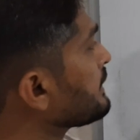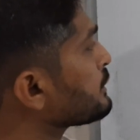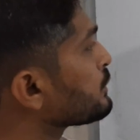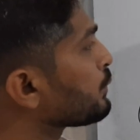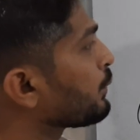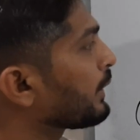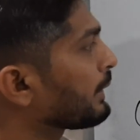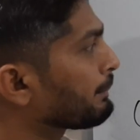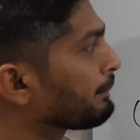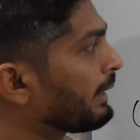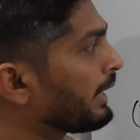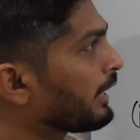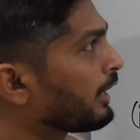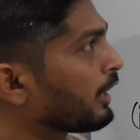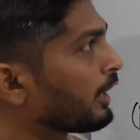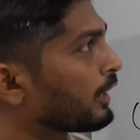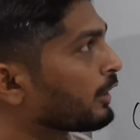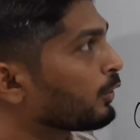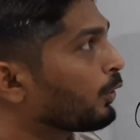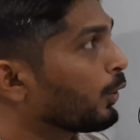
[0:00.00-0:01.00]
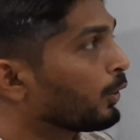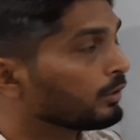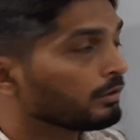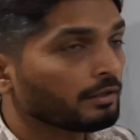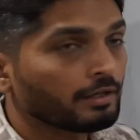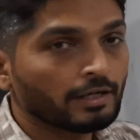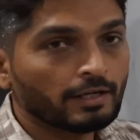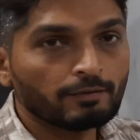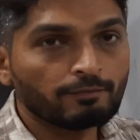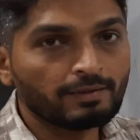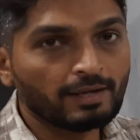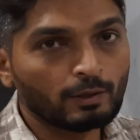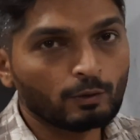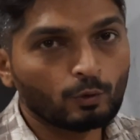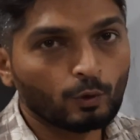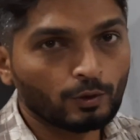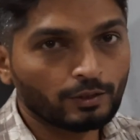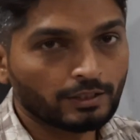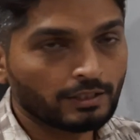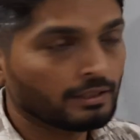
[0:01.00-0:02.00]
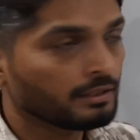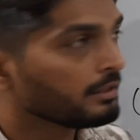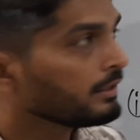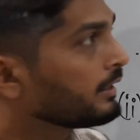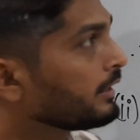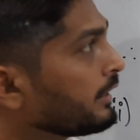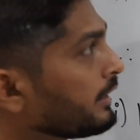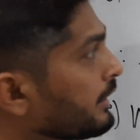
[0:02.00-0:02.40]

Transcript: is 1 by r. Already we have got in